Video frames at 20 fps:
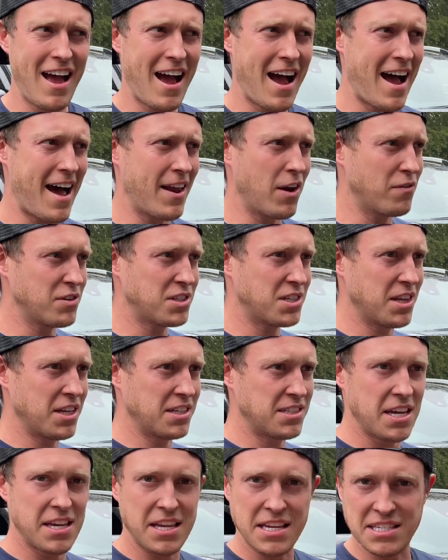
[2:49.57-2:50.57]
and obviously the
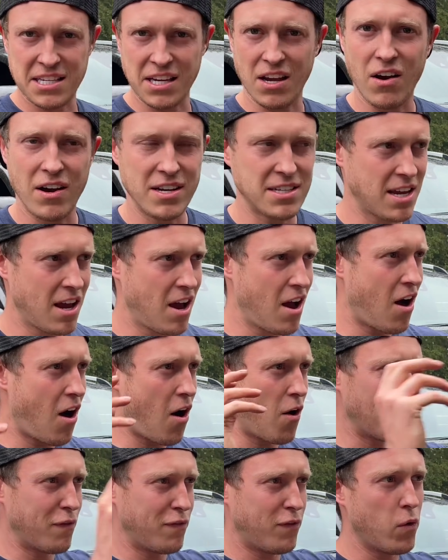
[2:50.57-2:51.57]
TDCIs
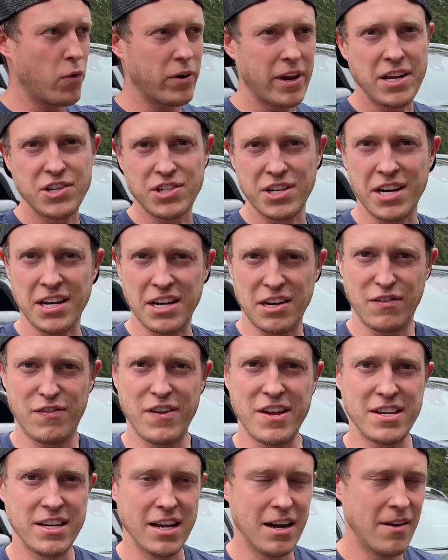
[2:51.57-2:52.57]
are a Ford engine in a Defender.